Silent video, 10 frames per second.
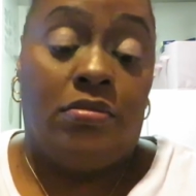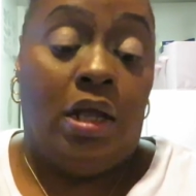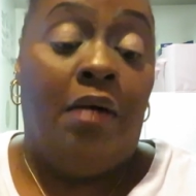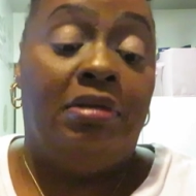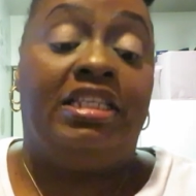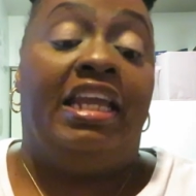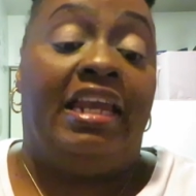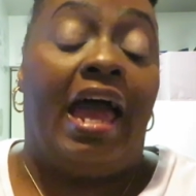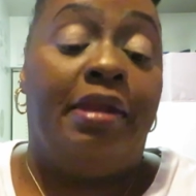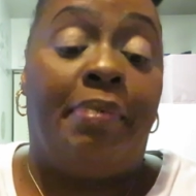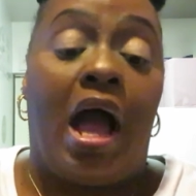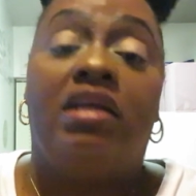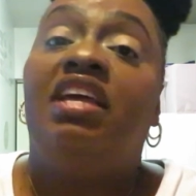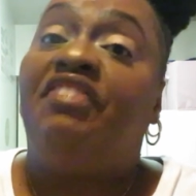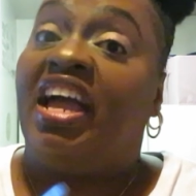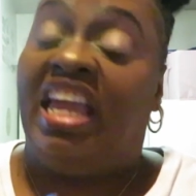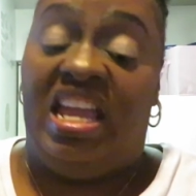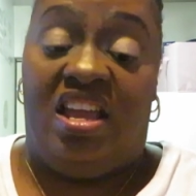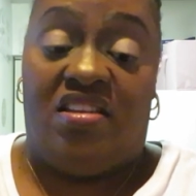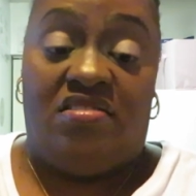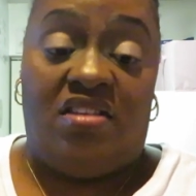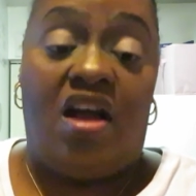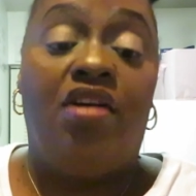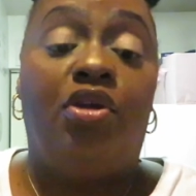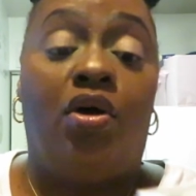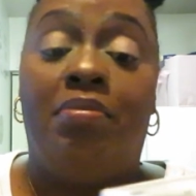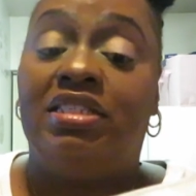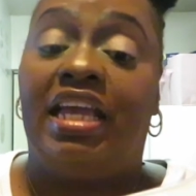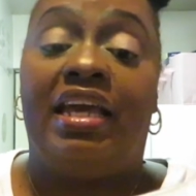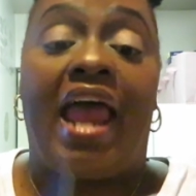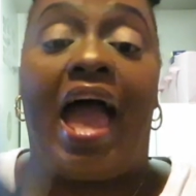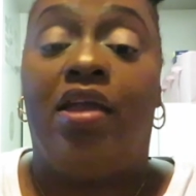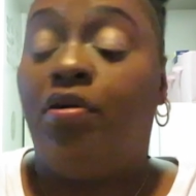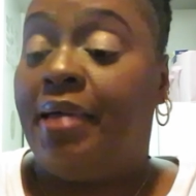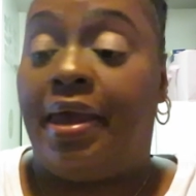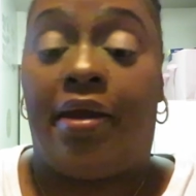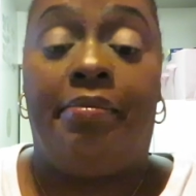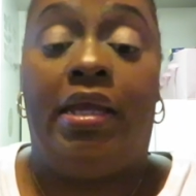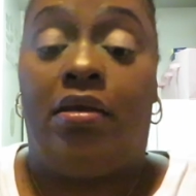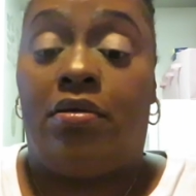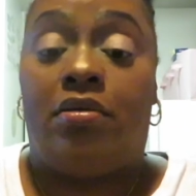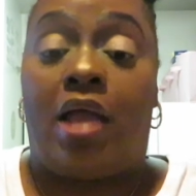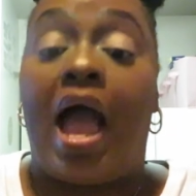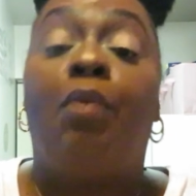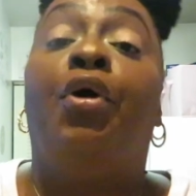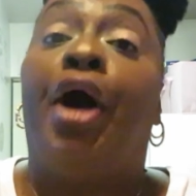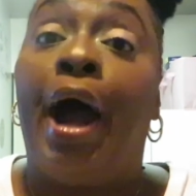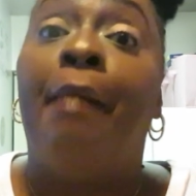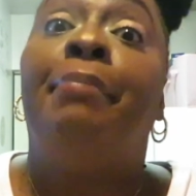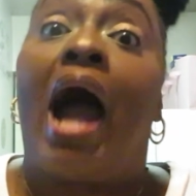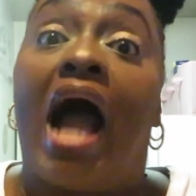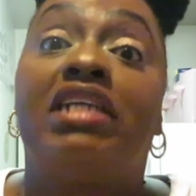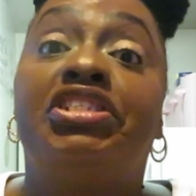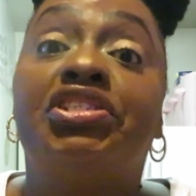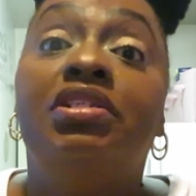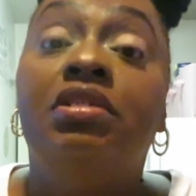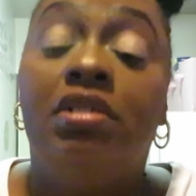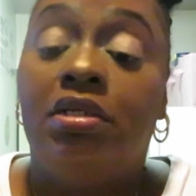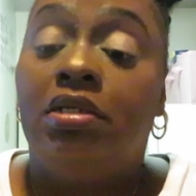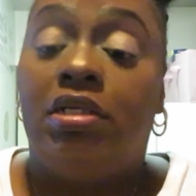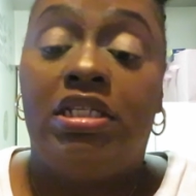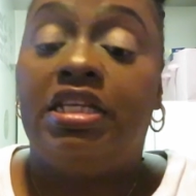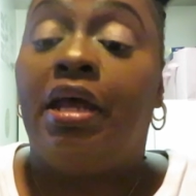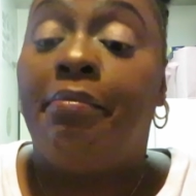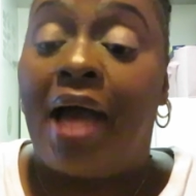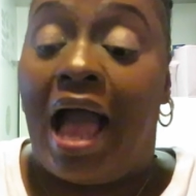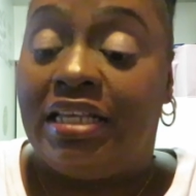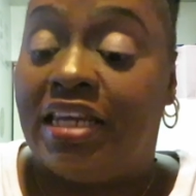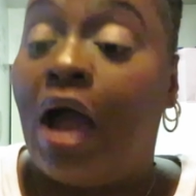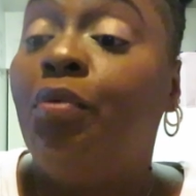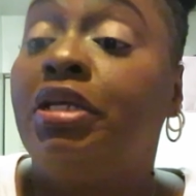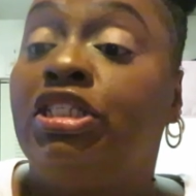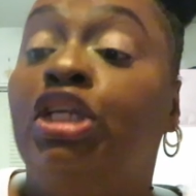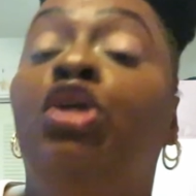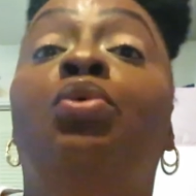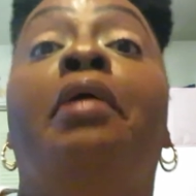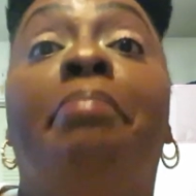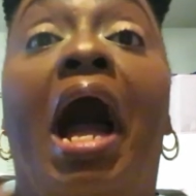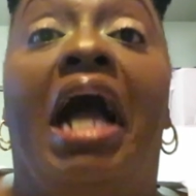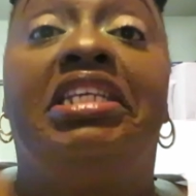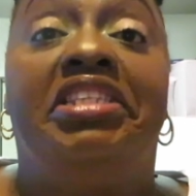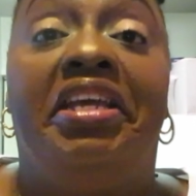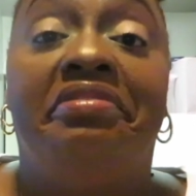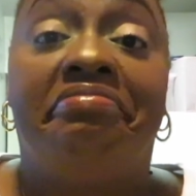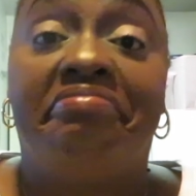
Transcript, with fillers: I'm gonna take it out the box if I can. Y'all know I'm gonna take it out. It don't matter to me. I will unbox. It's an unboxing. I want to see you unbox it.